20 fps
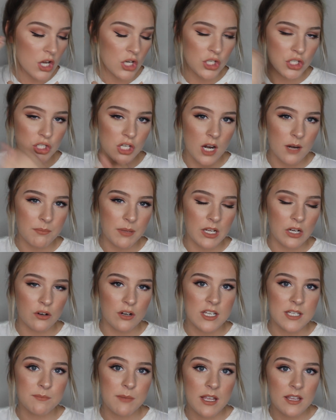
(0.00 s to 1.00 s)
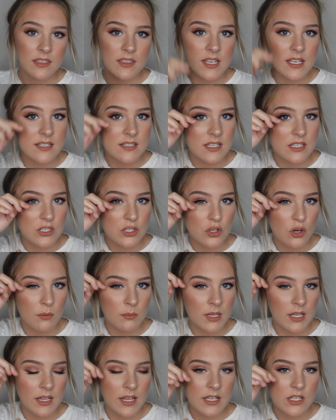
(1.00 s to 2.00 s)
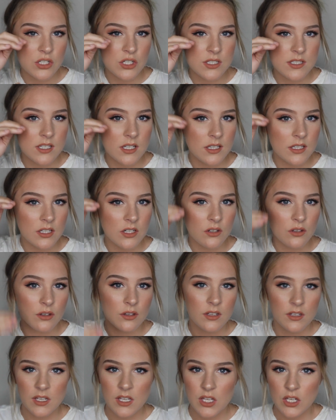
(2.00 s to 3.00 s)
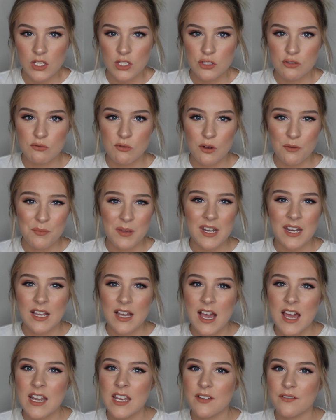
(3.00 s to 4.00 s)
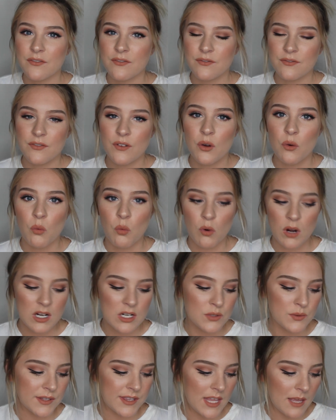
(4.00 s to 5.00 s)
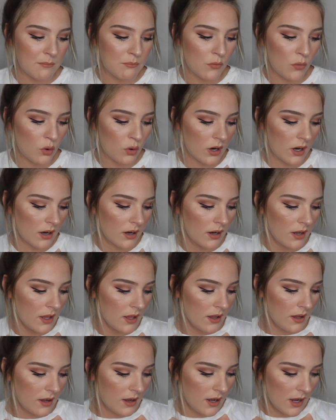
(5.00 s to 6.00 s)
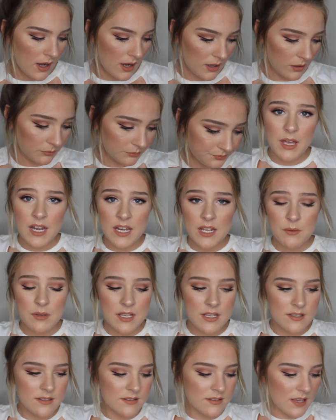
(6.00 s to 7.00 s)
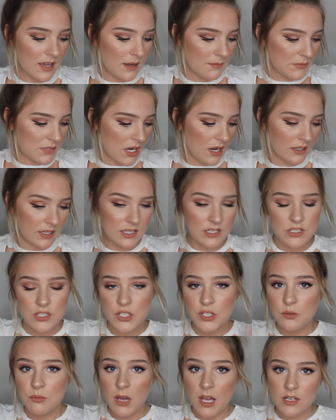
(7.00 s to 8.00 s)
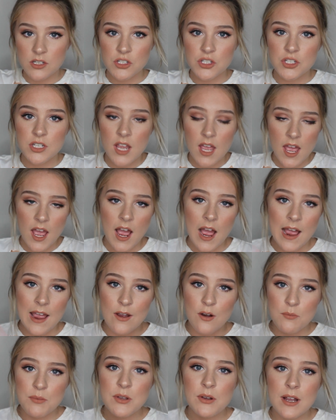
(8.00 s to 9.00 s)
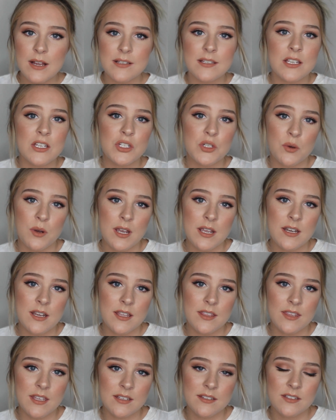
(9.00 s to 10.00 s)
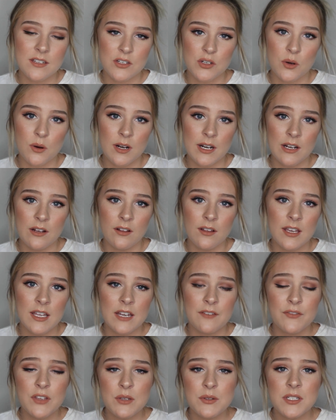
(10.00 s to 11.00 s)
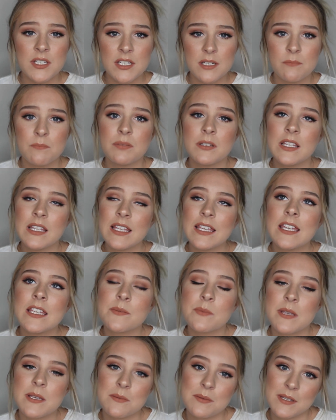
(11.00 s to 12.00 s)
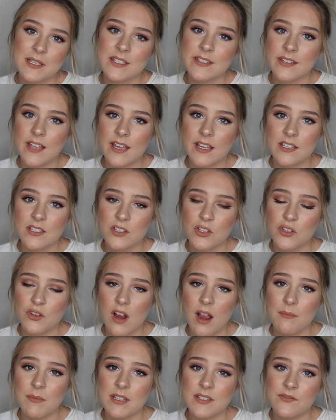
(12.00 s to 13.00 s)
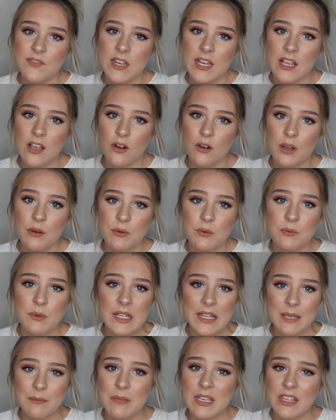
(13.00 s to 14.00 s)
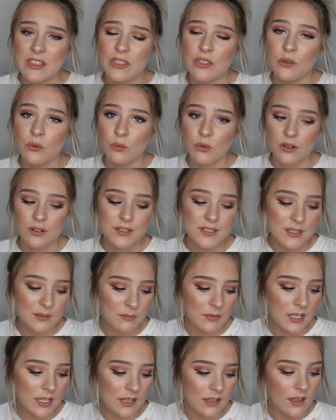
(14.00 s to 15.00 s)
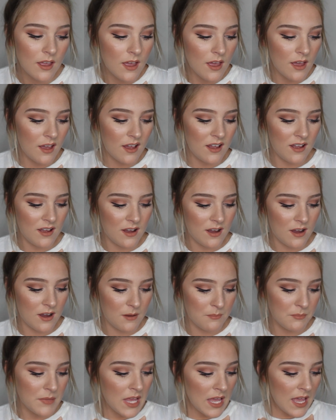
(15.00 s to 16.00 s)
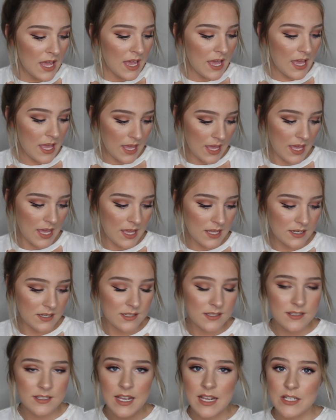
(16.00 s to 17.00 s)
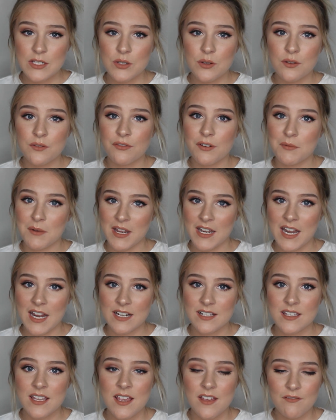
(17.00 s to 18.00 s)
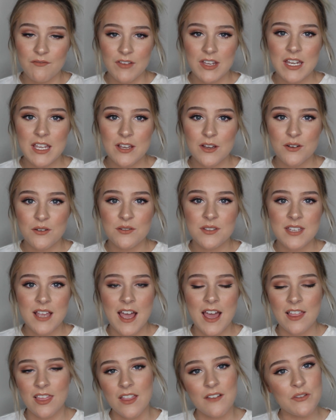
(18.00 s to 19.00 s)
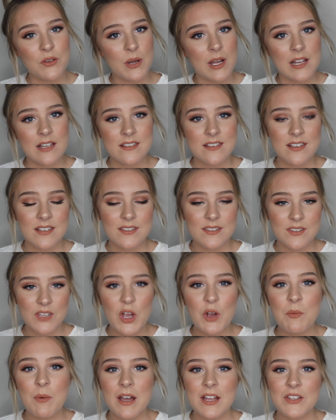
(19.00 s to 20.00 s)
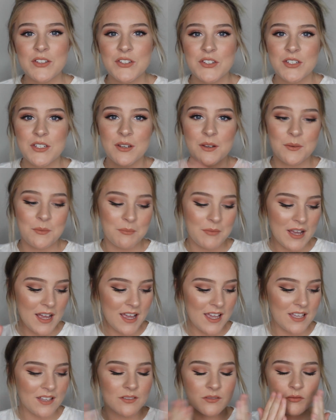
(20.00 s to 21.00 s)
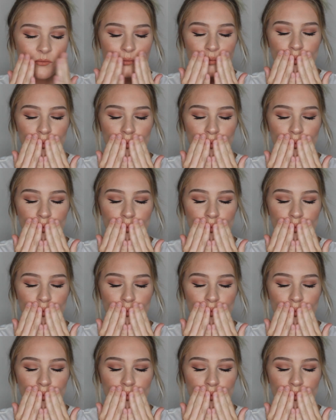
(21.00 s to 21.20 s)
sharp and crisp like this. It's normally like just a little swoop, and it kind of works with them more. But anyways, I'm talking too much. I hope you guys enjoyed this tutorial, and if you did, please like and subscribe this video. It would really mean the world to me. And stay tuned for my next videos. I love you guys so much. Bye.